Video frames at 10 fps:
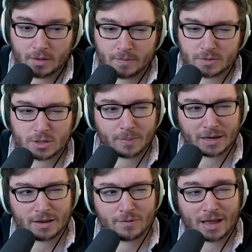So I
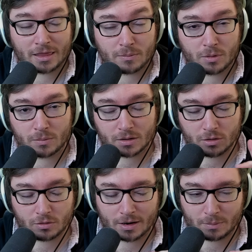believe at the moment,
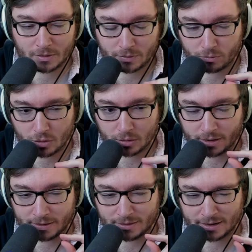correct me if I'm wrong,
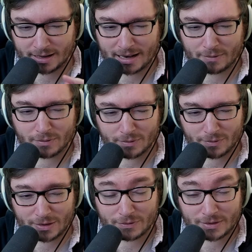it's like
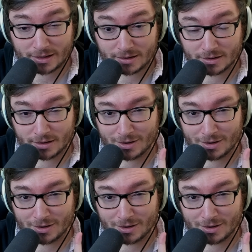1150